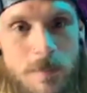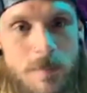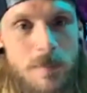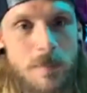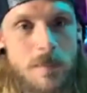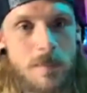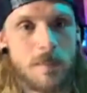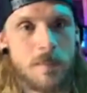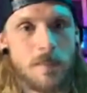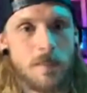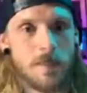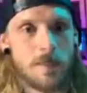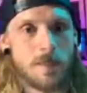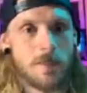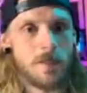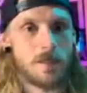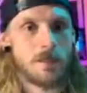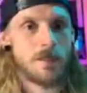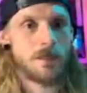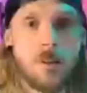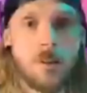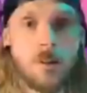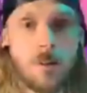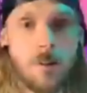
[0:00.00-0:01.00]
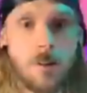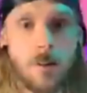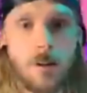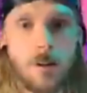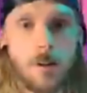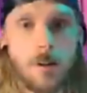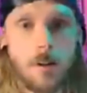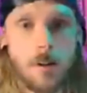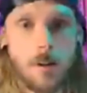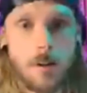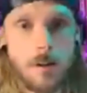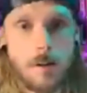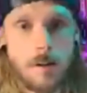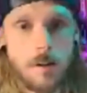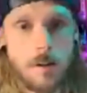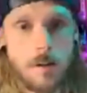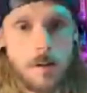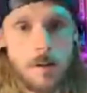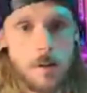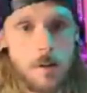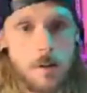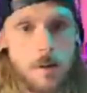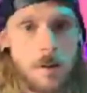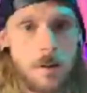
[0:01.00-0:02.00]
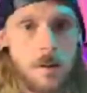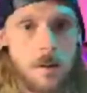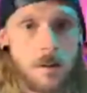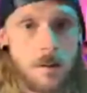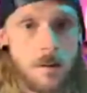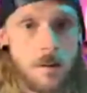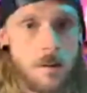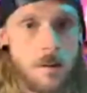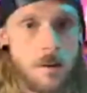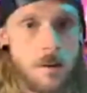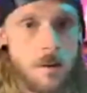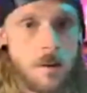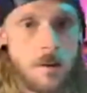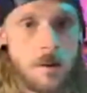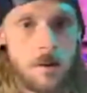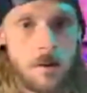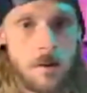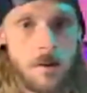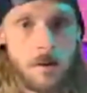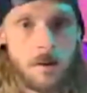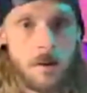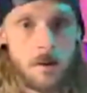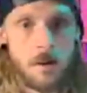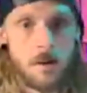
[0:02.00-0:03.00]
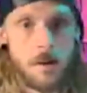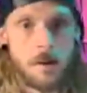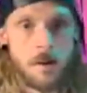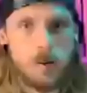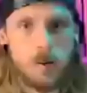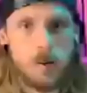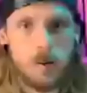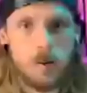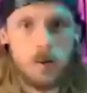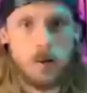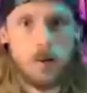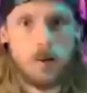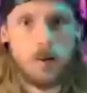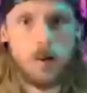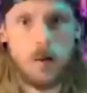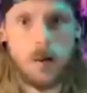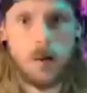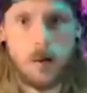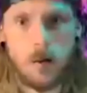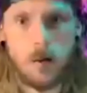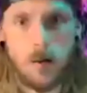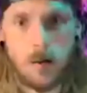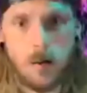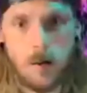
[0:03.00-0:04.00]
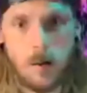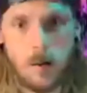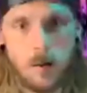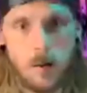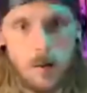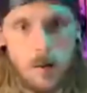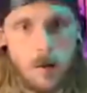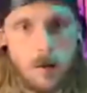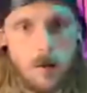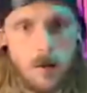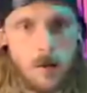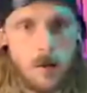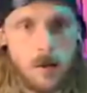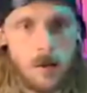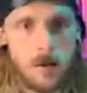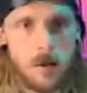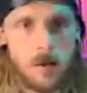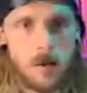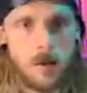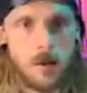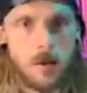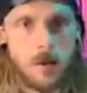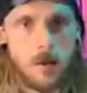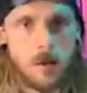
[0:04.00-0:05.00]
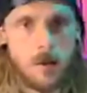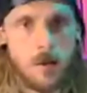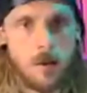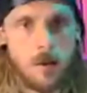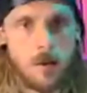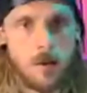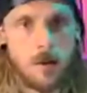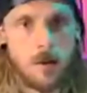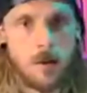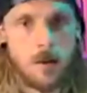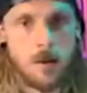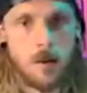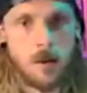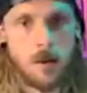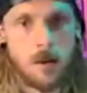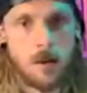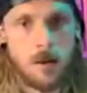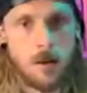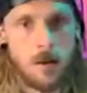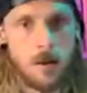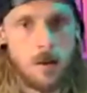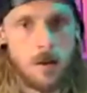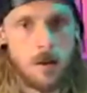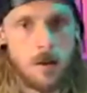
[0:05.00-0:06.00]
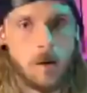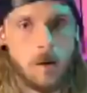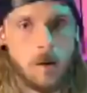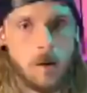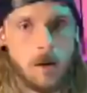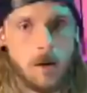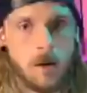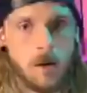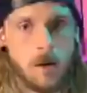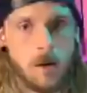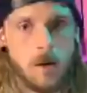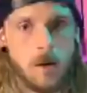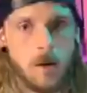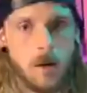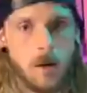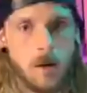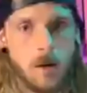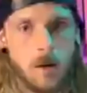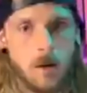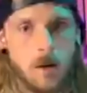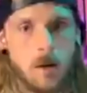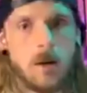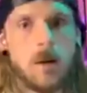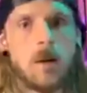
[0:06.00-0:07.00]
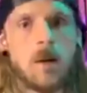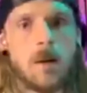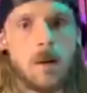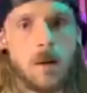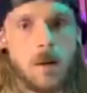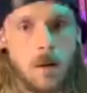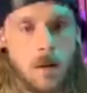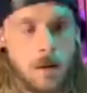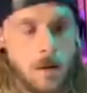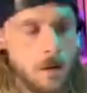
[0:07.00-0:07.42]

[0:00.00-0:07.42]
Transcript: (not speaking)